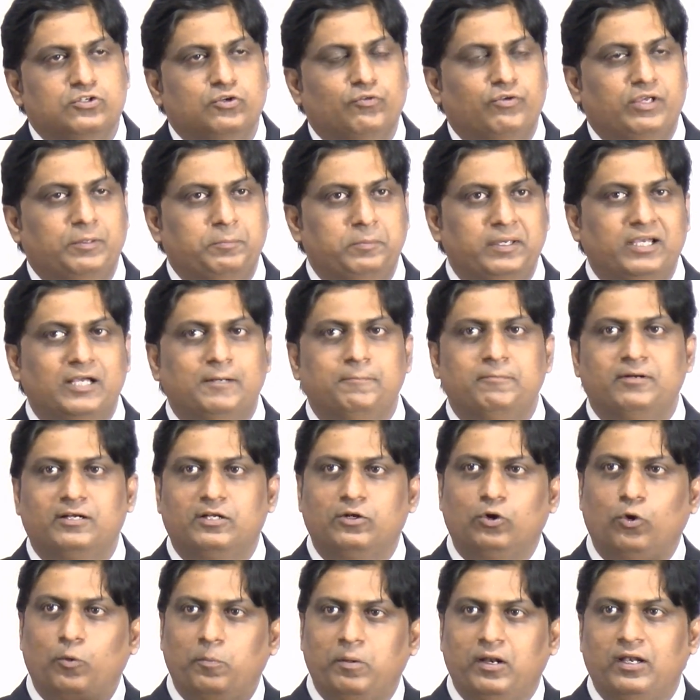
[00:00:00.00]
So we become
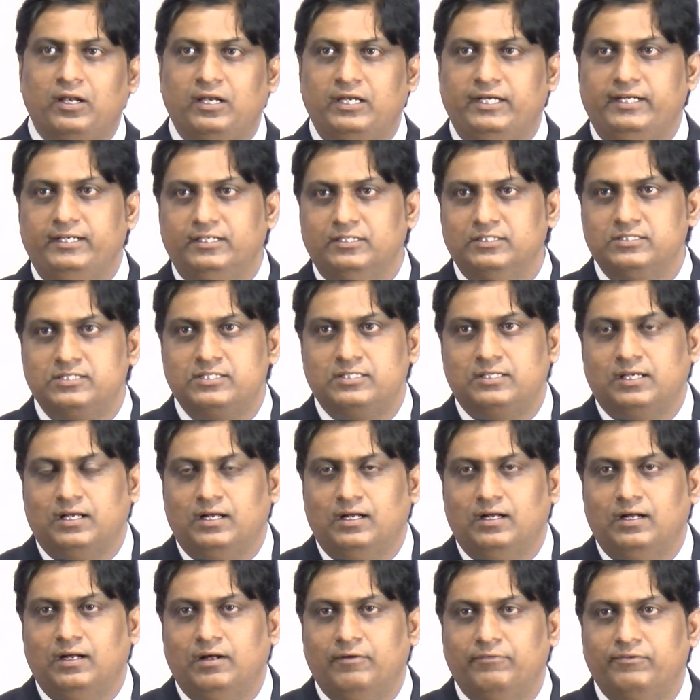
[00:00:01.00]
global leaders
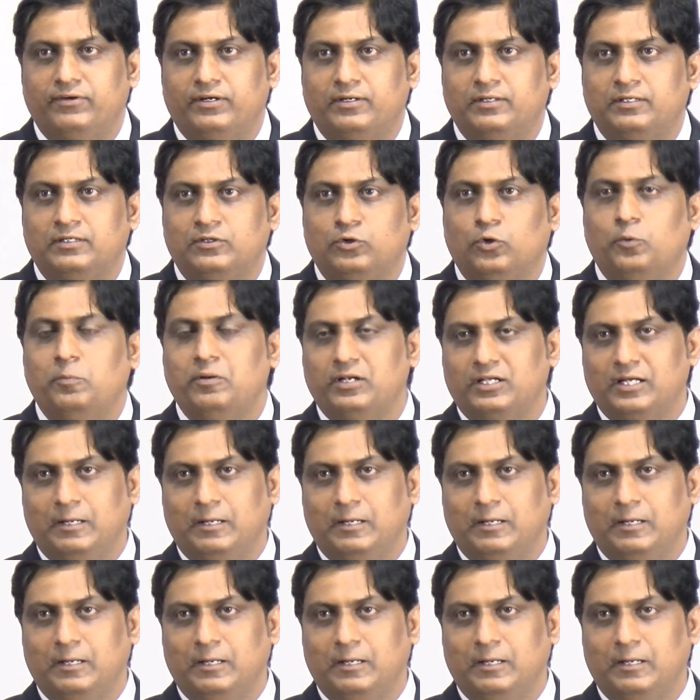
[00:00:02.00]
uh, for global